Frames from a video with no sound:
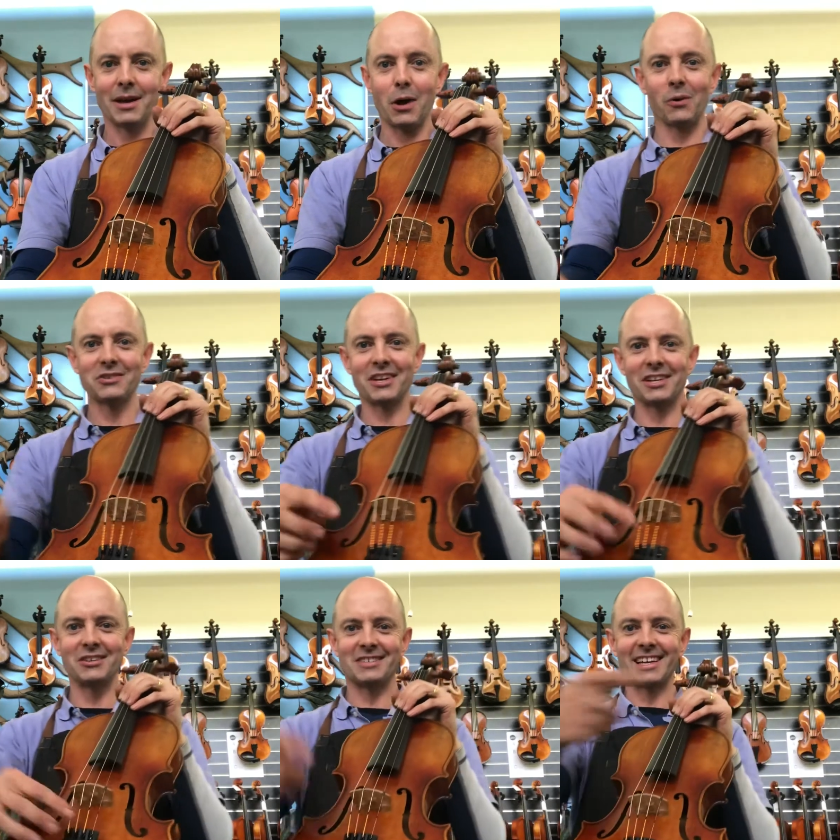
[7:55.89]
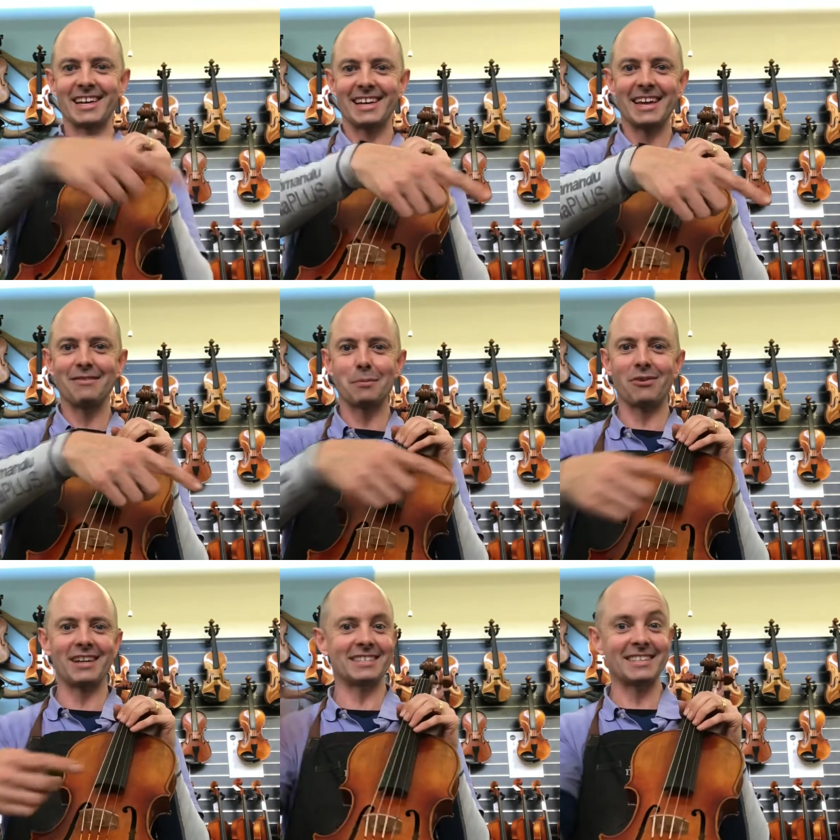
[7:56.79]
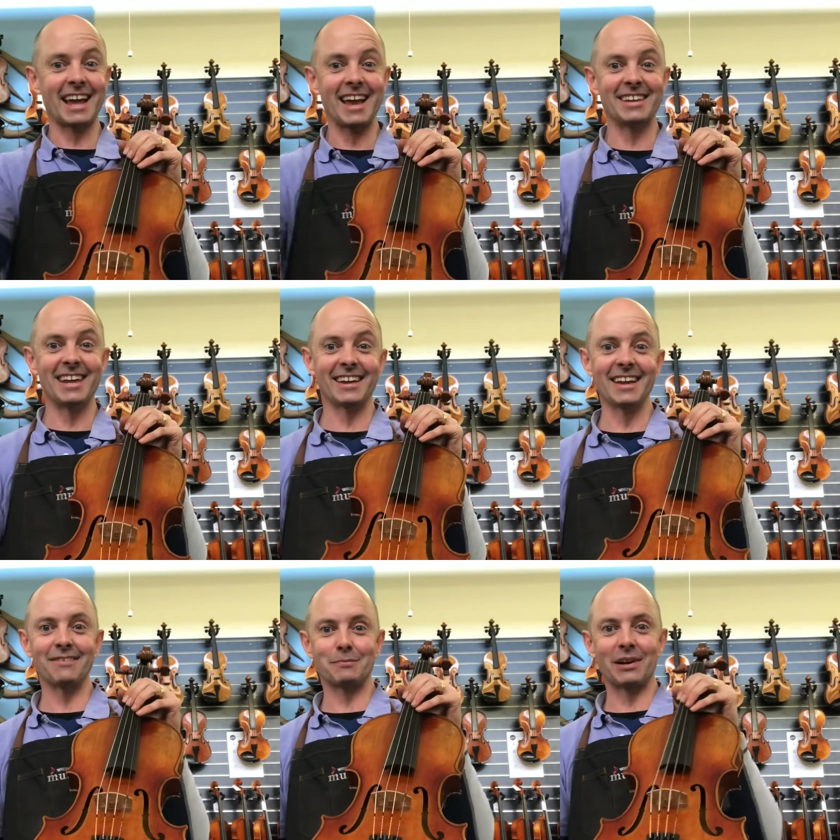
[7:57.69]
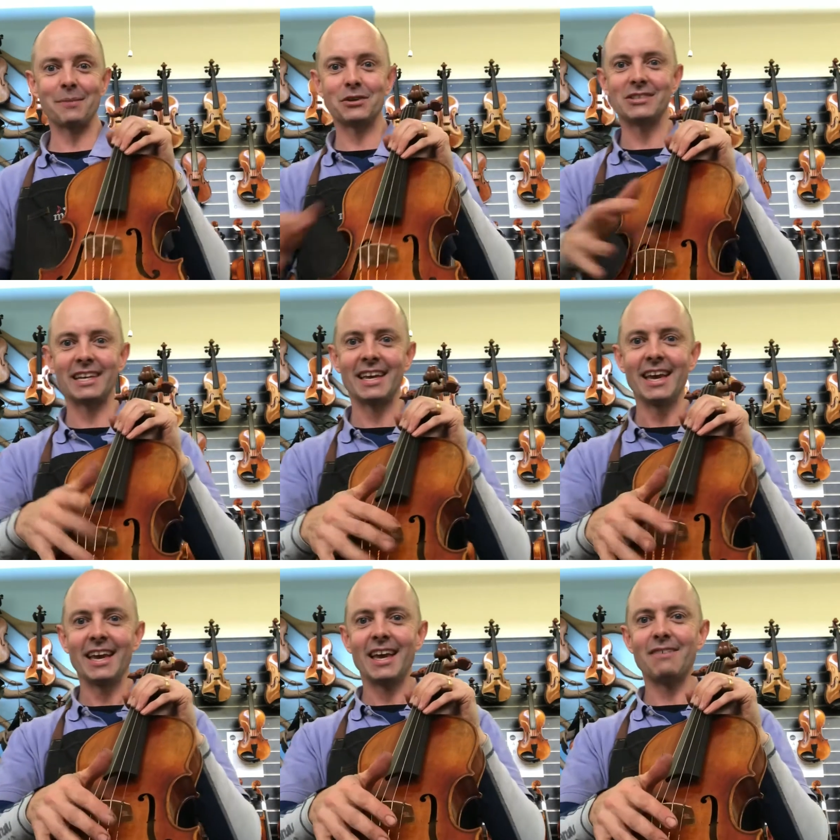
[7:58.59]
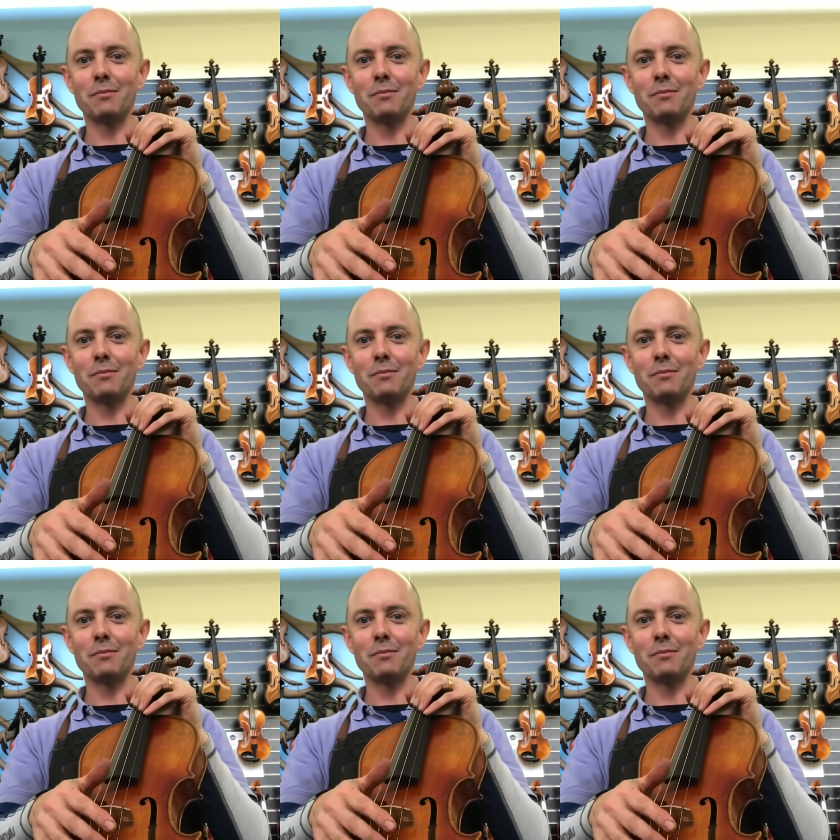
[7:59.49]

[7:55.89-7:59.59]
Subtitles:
I was going to use the Eva Perazzi's, I had none left, but I'm using Eva